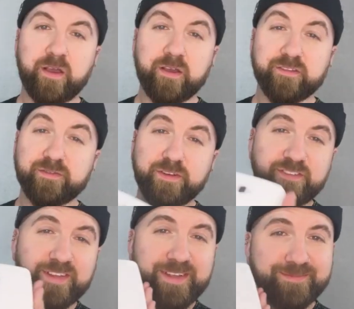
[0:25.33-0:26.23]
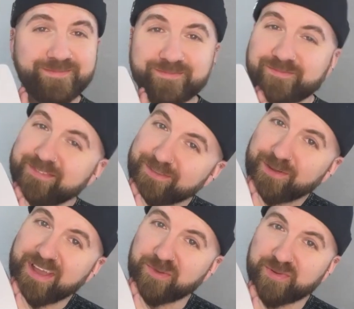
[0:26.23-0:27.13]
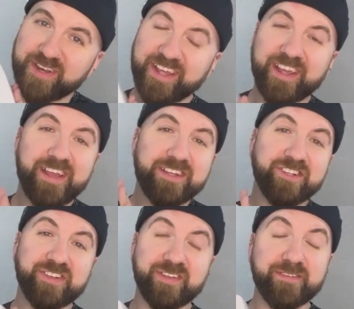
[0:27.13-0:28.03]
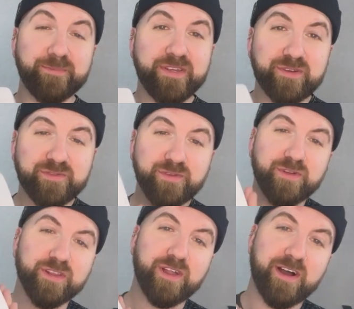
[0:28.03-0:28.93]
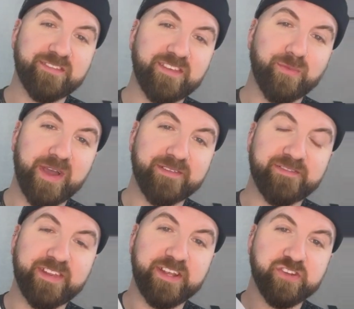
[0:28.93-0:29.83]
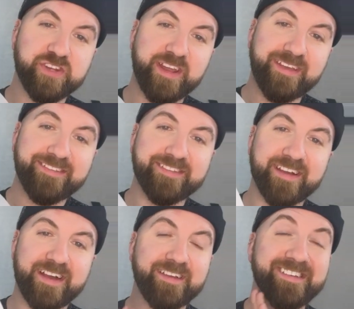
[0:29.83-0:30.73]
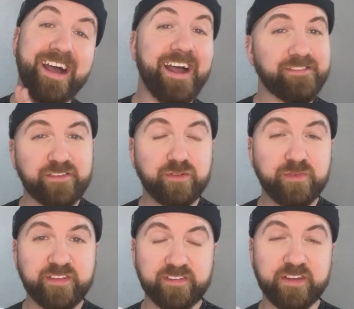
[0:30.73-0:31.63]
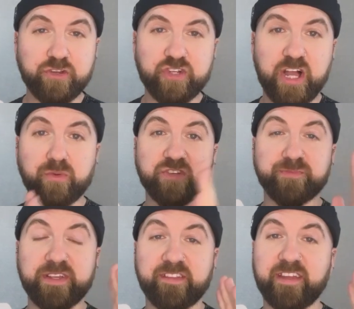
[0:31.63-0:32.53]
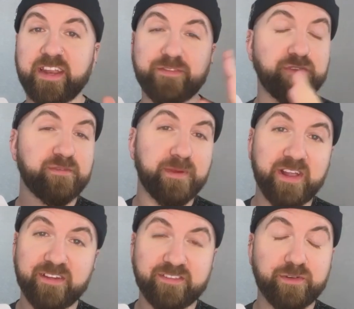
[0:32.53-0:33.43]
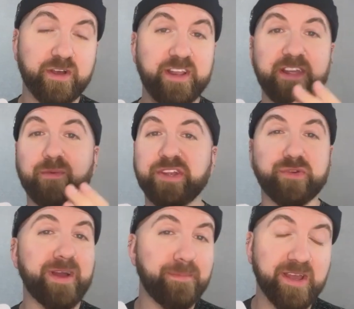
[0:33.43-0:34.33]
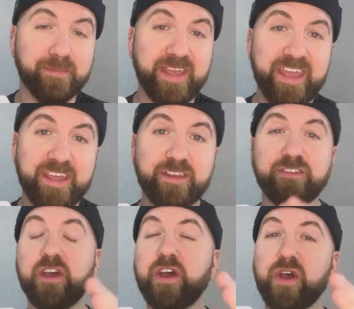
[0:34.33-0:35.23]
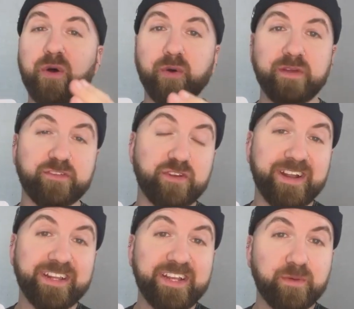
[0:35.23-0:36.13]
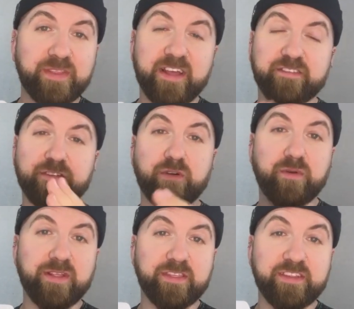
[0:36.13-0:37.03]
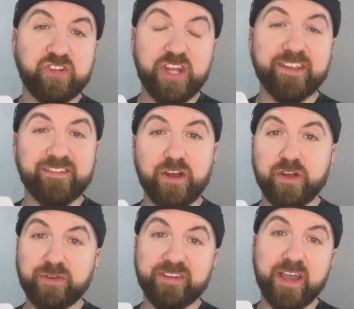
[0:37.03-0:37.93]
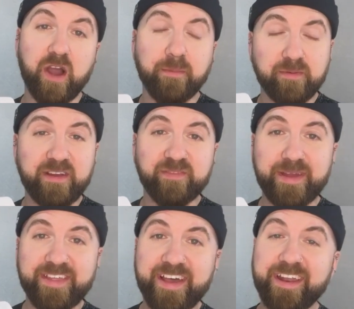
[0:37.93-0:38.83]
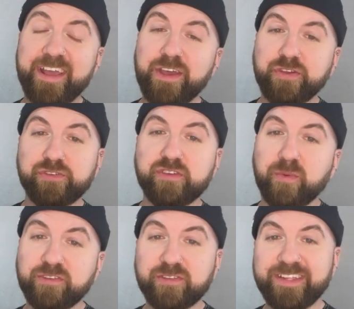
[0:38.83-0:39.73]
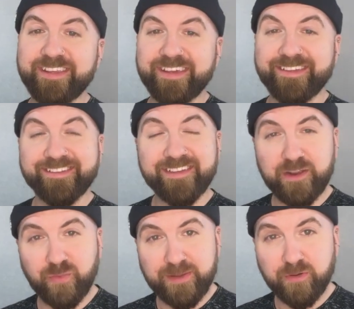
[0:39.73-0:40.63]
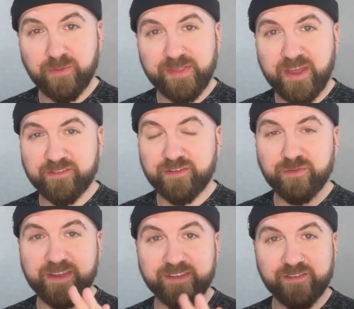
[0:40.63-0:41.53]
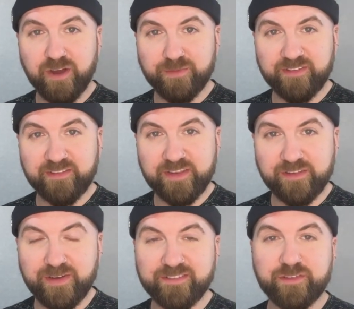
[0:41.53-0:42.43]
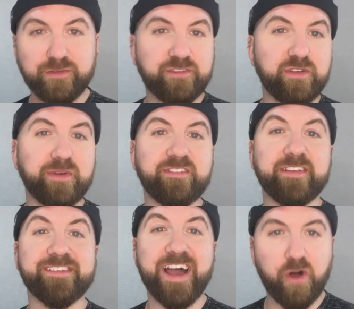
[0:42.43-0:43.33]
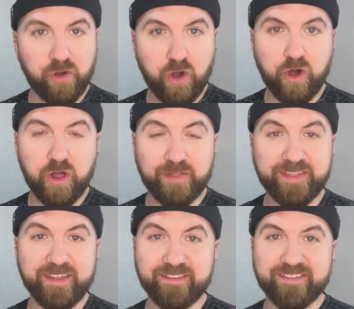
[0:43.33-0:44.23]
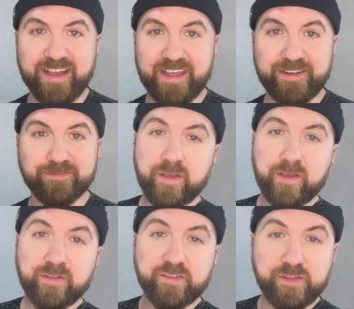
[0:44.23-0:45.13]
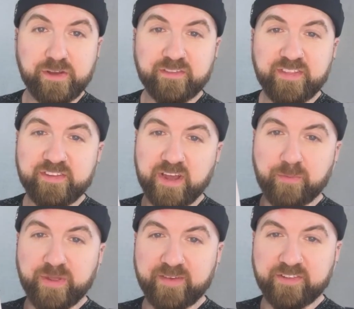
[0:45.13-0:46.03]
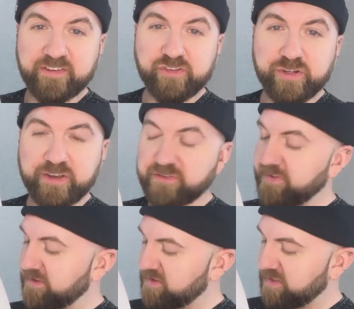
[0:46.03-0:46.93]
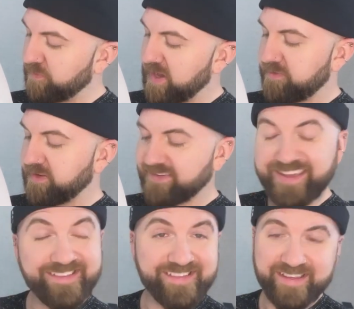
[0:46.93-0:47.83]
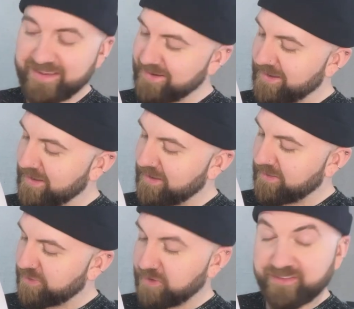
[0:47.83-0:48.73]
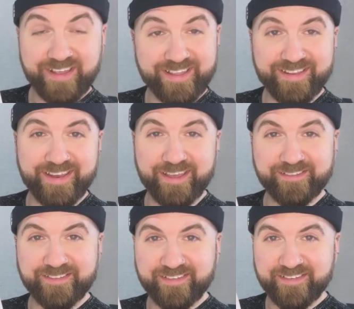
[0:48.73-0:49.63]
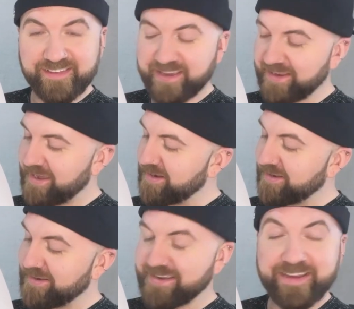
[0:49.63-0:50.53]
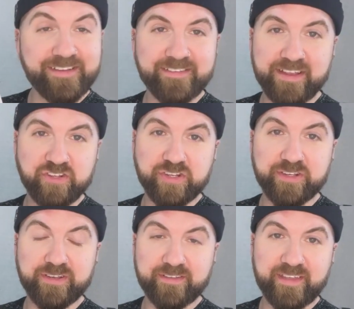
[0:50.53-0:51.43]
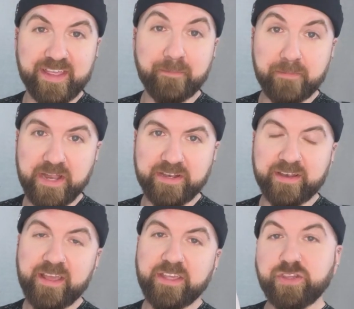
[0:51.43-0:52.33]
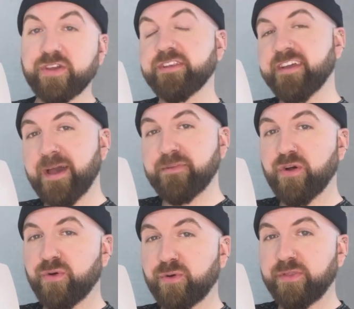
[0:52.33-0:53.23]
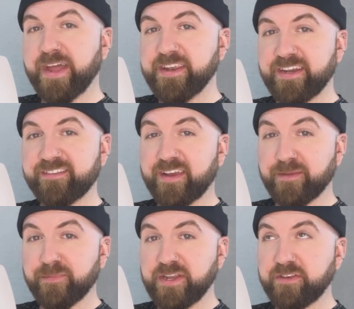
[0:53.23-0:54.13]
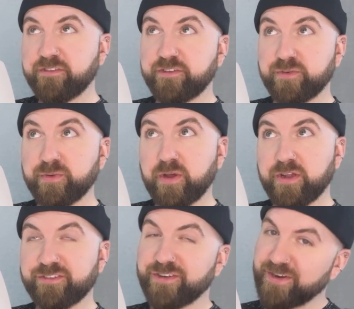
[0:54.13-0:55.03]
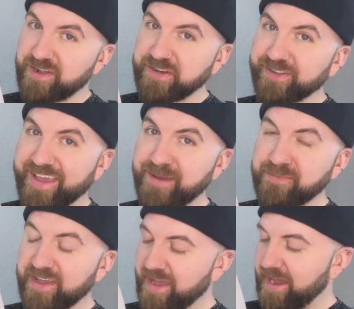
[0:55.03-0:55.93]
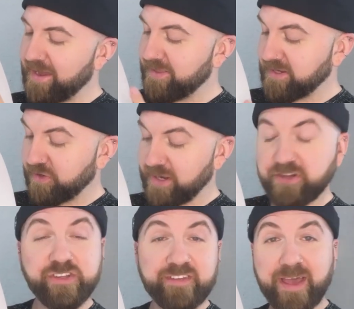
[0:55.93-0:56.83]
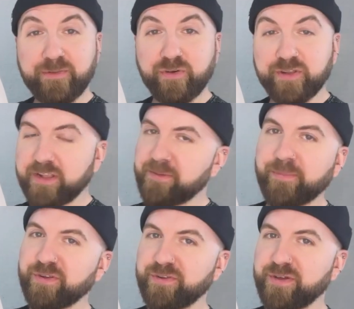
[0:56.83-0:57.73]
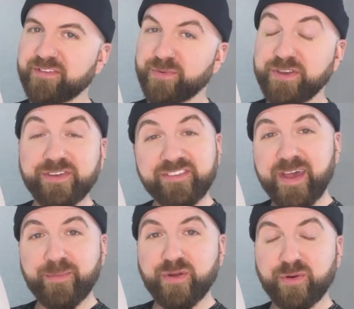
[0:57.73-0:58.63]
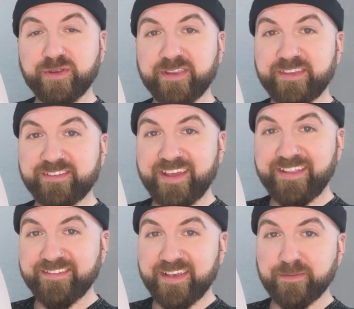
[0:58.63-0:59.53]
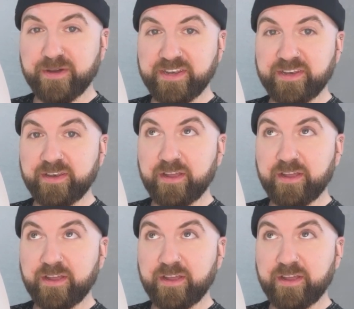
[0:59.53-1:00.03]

So firstly, look how pretty. She's a beautiful glossy white finish, nice size, acetone resistant shell, which means that if you spill acetone on it while you're wrapping up a hand, or if you're trying to clean it with acetone, the shell is not going to get compromised by that. You don't want to clean the inside white part with acetone. That is not resistant to acetone, so you want to stick to alcohol on the inside. So you'll notice on the top, we have the digital interface, and then we have a 10 second, a 30 second, a 60 second, and a 90 second button. You can tap and hold that 90 second button to turn on your lamp, and then you can actually tap and hold, a lot of people don't know this one, you can tap and hold the 10 second button